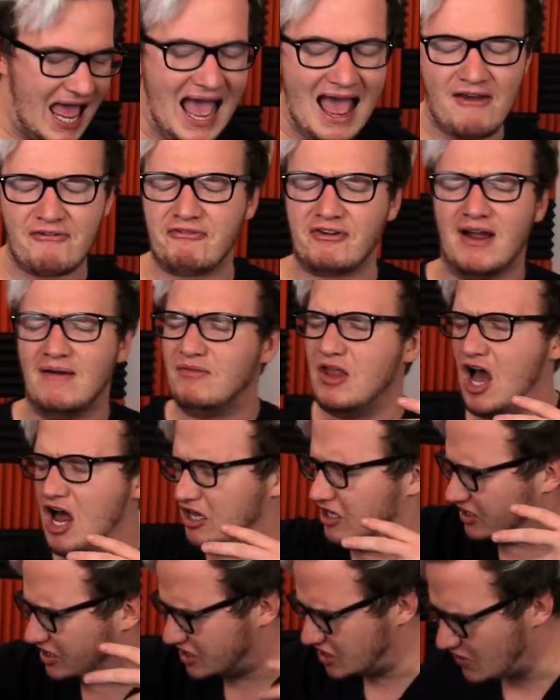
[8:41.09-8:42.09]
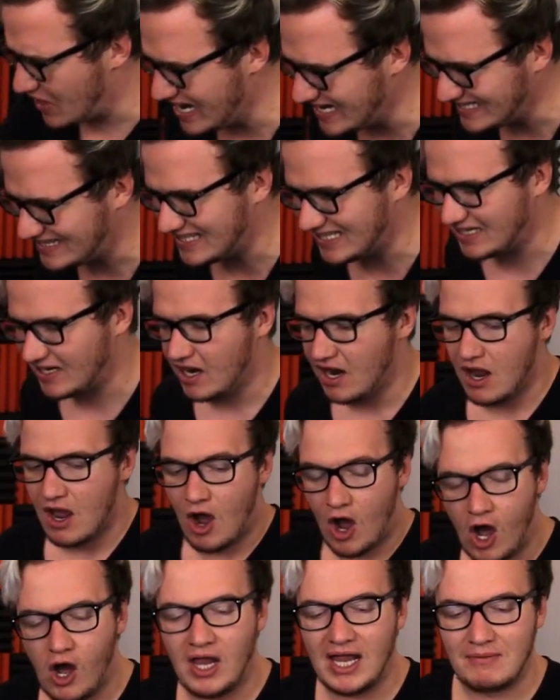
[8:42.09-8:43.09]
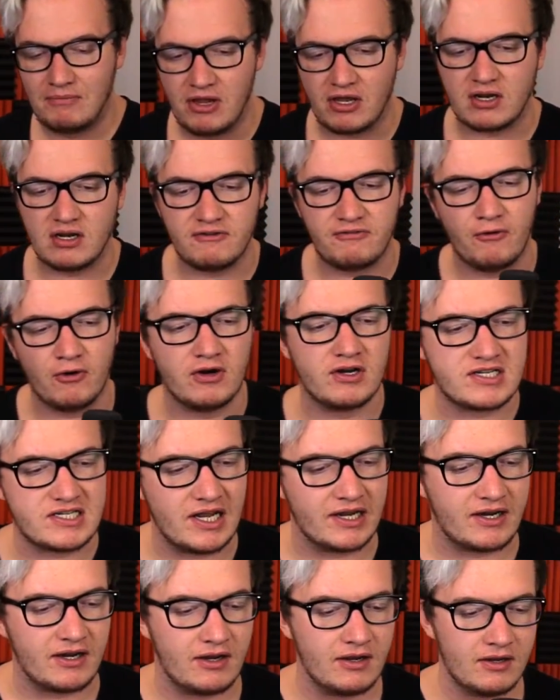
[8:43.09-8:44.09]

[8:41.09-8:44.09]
laughing. I'm not looking to do anything. All I'm looking for is like